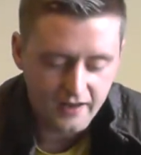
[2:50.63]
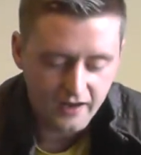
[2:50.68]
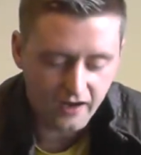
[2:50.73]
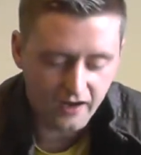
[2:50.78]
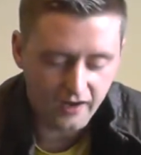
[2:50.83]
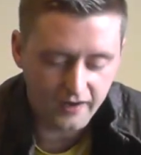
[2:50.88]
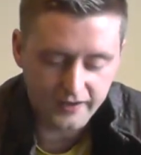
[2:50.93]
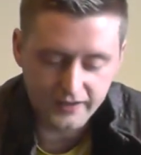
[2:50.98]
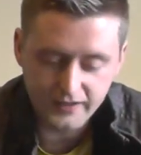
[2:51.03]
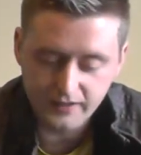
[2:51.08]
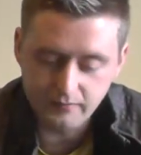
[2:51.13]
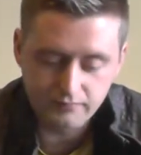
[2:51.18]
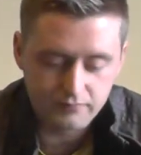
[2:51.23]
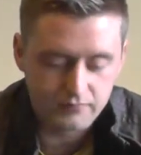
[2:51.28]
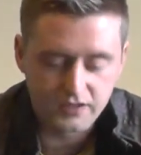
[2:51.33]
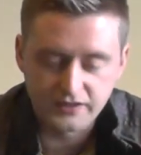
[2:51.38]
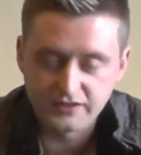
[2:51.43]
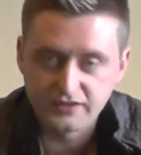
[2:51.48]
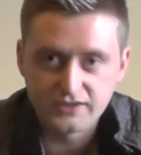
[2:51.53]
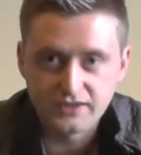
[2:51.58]
I
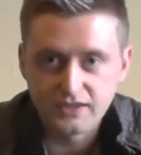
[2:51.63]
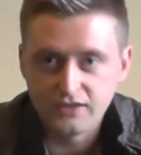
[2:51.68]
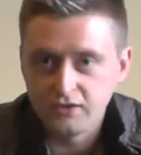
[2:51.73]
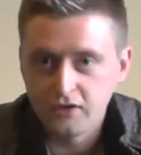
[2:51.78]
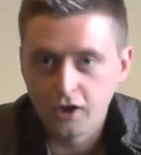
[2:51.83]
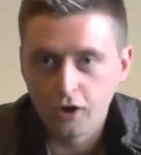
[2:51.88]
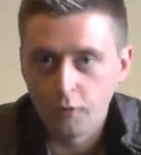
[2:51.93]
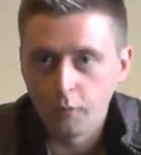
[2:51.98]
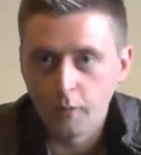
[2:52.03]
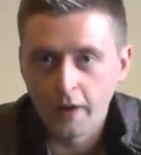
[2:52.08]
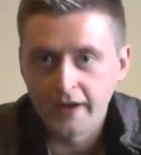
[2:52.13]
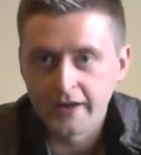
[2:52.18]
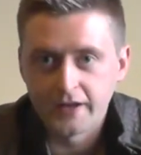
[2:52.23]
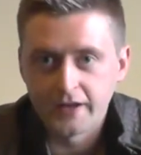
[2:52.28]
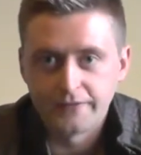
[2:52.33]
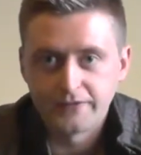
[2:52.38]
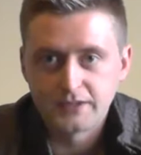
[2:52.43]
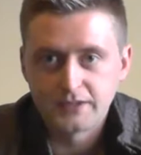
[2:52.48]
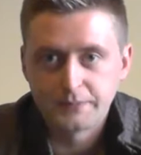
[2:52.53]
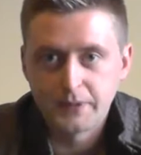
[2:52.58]
can see no way
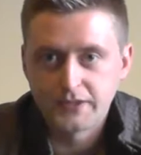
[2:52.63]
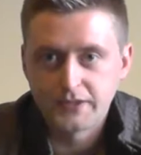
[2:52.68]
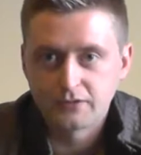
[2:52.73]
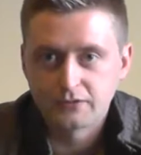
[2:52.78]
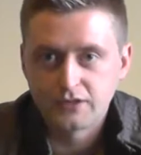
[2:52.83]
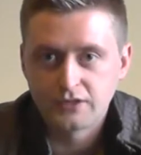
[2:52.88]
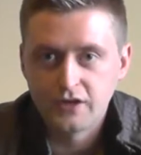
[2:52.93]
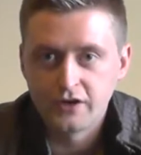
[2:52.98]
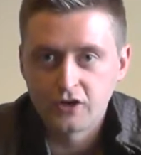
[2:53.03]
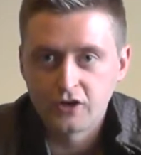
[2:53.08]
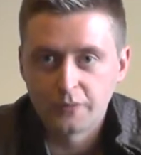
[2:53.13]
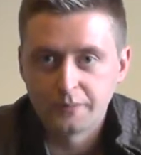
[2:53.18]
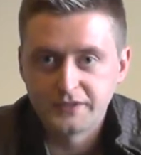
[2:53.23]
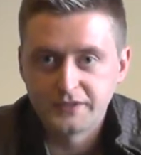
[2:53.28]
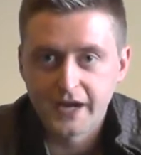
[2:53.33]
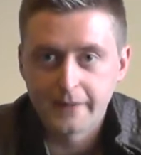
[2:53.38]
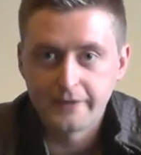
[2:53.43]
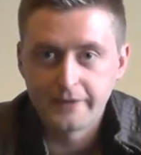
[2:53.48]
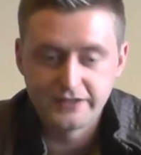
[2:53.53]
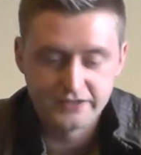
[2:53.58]
of this pistol turning up
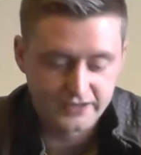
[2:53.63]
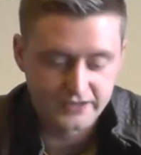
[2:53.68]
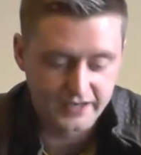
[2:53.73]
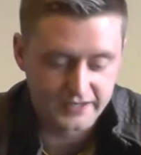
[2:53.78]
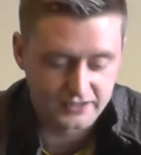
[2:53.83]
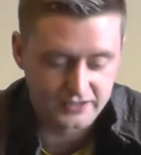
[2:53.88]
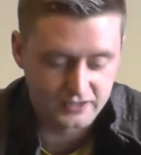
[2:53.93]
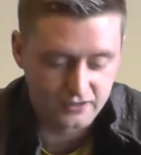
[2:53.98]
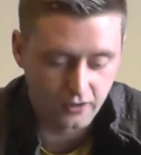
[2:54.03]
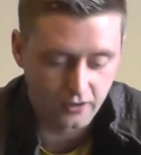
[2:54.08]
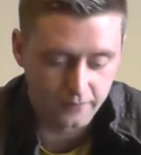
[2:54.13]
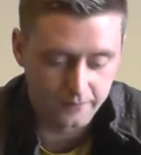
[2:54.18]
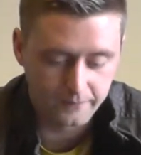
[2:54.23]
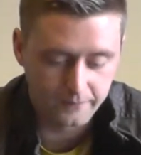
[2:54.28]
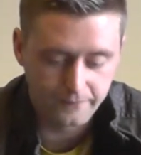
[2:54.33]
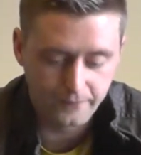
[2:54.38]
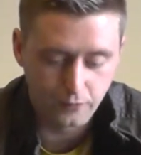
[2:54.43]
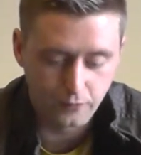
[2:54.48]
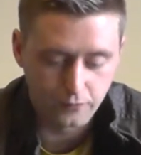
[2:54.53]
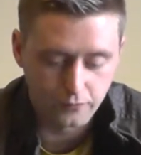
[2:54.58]
damaged. It's
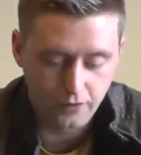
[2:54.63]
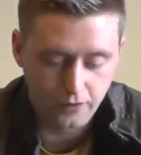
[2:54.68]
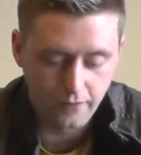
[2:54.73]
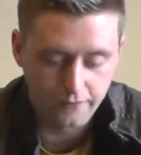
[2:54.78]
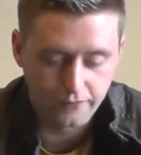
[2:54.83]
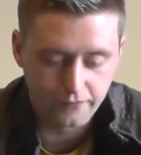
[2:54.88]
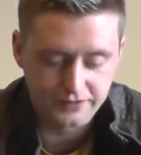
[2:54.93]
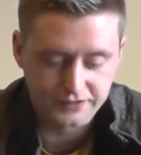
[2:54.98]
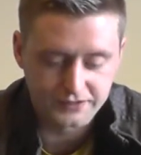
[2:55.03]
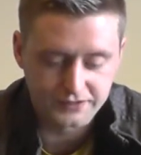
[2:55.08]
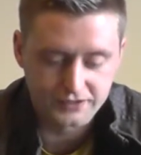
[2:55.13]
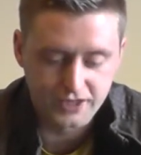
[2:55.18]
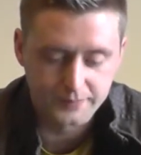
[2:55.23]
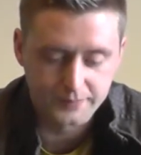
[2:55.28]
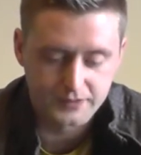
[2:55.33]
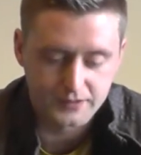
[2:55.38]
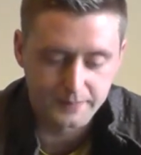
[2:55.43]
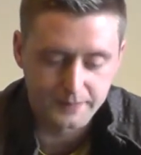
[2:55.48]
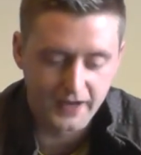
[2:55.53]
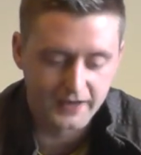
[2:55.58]
got full coverage in
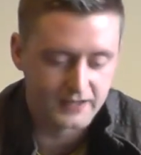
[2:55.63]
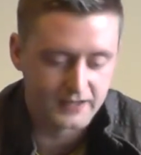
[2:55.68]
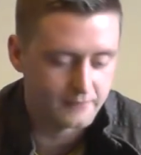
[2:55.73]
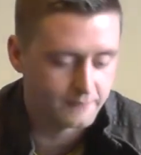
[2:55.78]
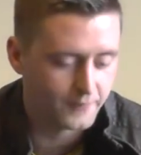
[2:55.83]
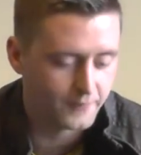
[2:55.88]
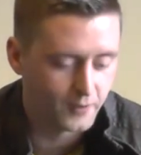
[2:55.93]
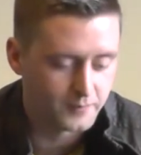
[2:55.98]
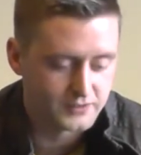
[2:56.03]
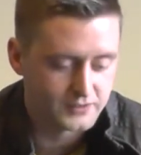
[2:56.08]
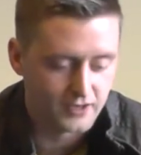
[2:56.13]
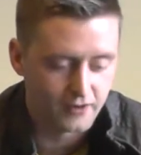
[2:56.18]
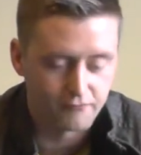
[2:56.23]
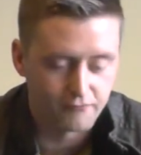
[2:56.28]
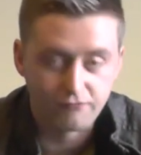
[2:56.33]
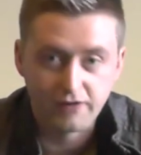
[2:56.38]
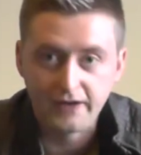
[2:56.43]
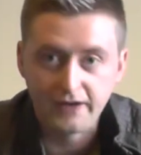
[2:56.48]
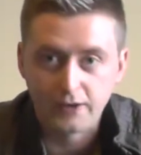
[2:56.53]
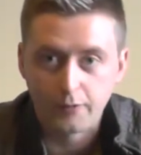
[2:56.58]
terms of the packing foam, so
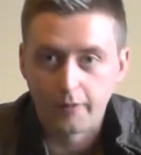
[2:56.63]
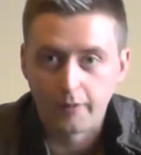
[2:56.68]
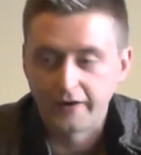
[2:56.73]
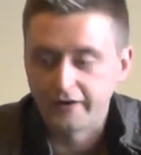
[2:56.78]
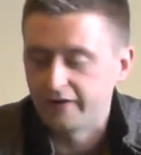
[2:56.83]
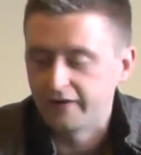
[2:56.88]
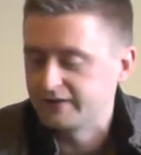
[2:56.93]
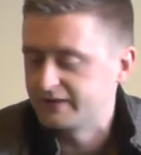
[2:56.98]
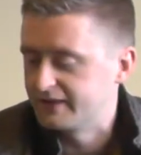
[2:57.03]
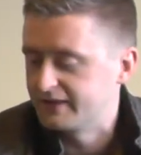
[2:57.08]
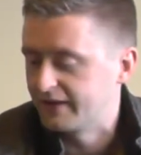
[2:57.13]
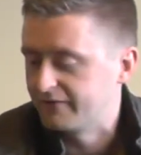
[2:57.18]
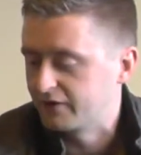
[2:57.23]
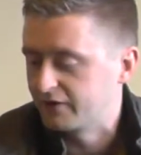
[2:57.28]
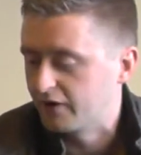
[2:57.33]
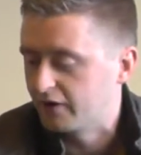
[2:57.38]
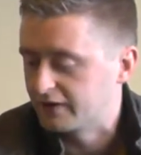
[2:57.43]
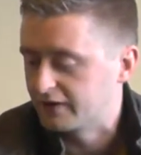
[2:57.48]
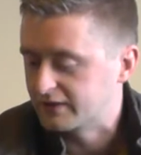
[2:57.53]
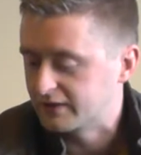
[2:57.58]
really quite nice in that
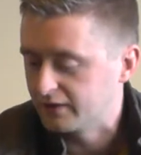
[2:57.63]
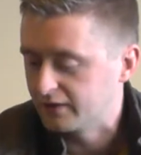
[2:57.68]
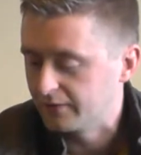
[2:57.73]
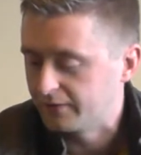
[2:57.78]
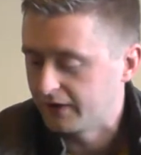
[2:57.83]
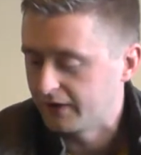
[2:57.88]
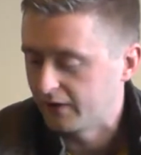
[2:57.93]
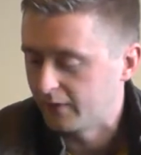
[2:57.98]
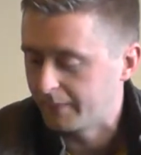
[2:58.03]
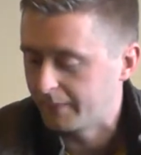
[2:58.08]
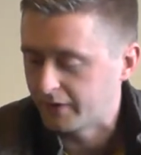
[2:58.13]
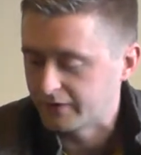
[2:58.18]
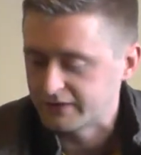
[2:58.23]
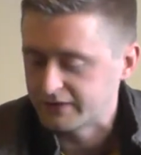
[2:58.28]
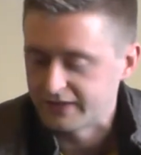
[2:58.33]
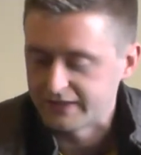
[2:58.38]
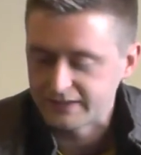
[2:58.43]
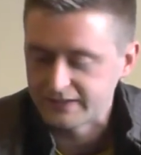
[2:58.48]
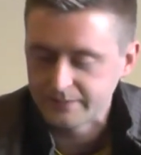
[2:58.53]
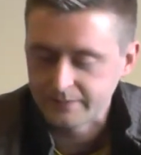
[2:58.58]
regard. It's a lovely little box,
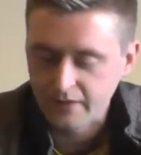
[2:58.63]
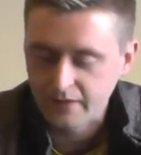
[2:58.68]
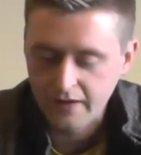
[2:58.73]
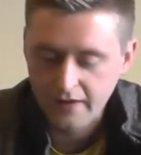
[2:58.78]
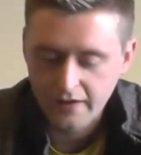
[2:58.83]
this.